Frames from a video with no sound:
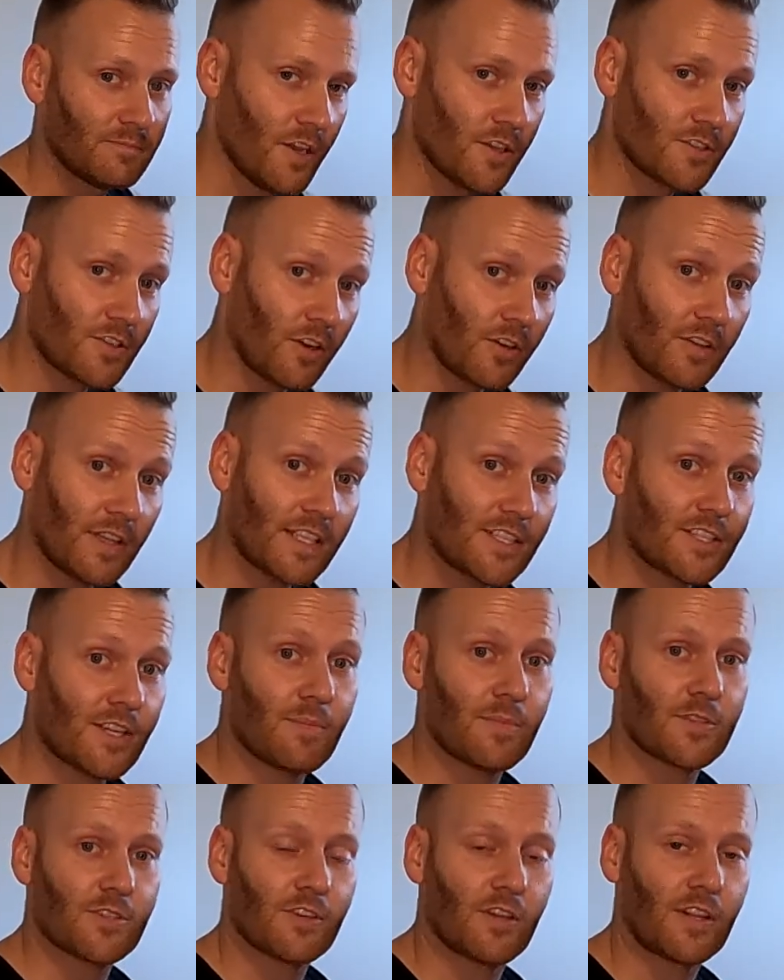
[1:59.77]
So let's
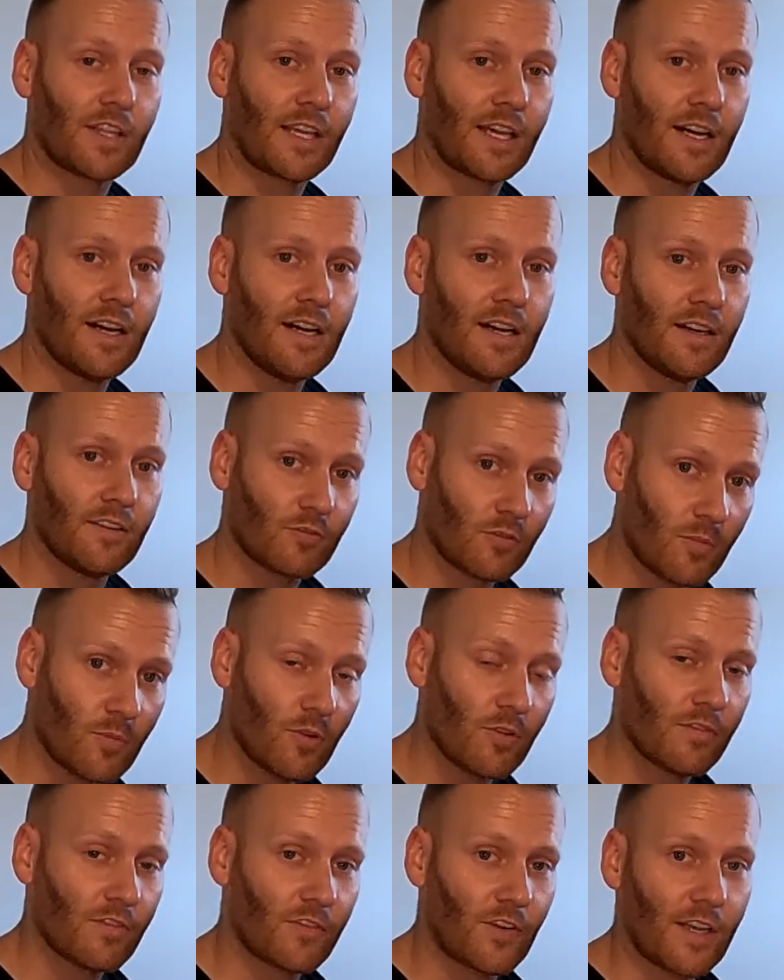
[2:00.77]
jump inside the car,
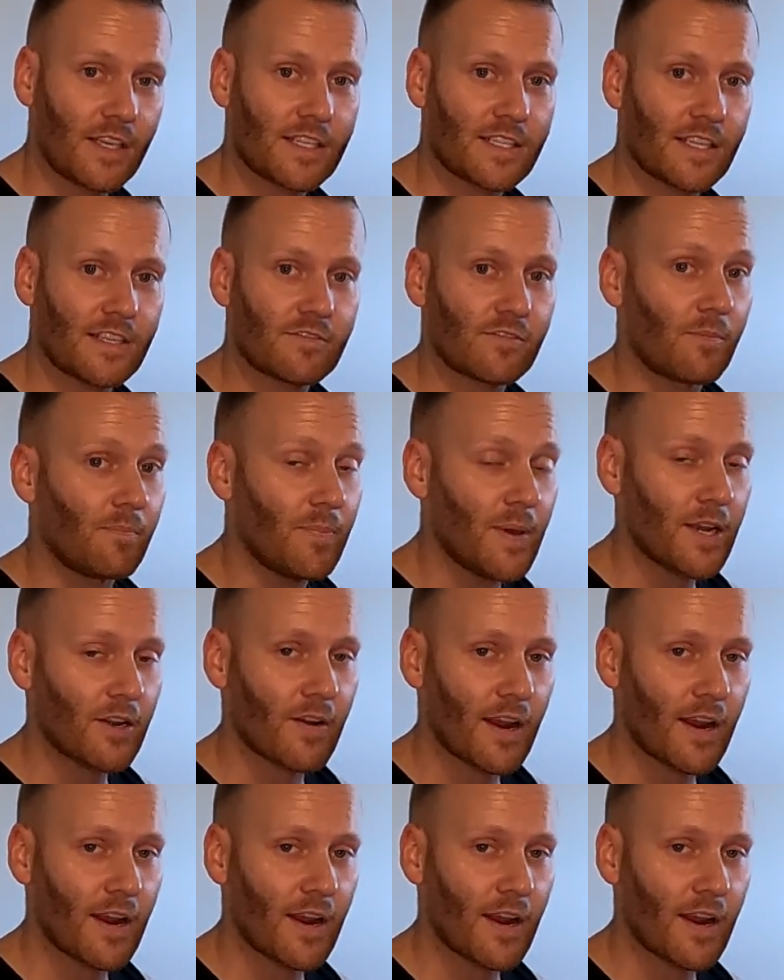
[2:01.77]
remove the front seats for better